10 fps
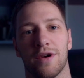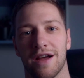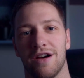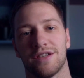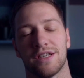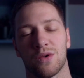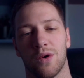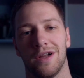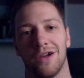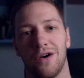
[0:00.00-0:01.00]
I get asked this
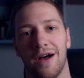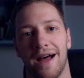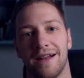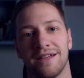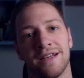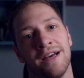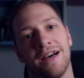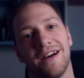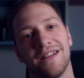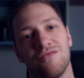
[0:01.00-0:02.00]
quite a lot, and
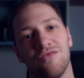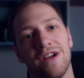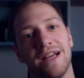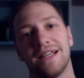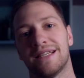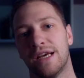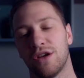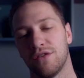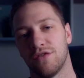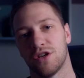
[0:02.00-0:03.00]
I didn't really see a
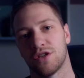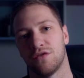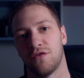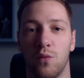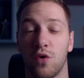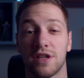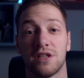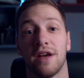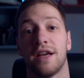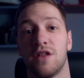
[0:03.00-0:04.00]
good version for what
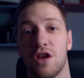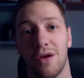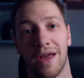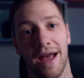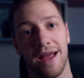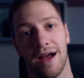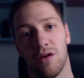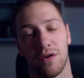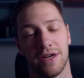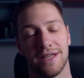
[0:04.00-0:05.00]
it's like in the UK,
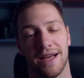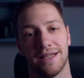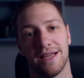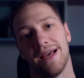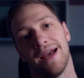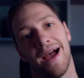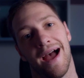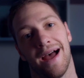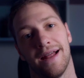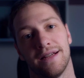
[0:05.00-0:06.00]
how long it takes here,
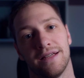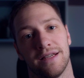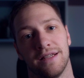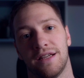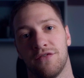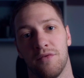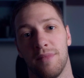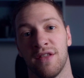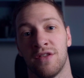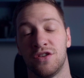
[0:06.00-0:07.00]
and the
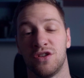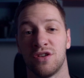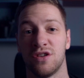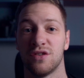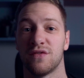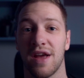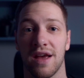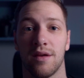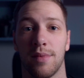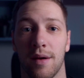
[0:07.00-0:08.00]
different methods you can use of
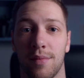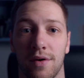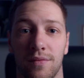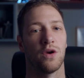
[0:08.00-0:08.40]
getting your black belt.